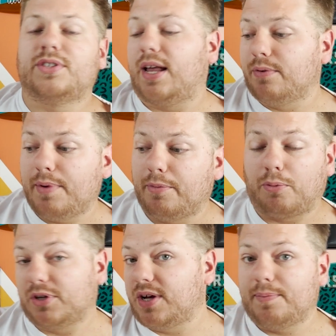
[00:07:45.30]
and remember,
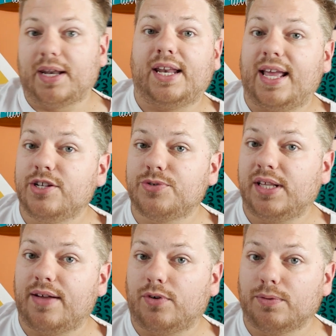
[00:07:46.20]
we're talking about an
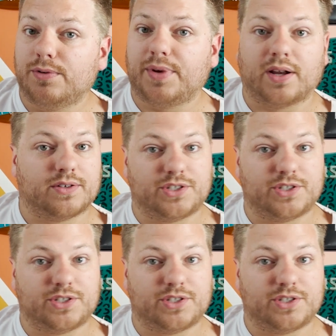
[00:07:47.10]
entry-level room here,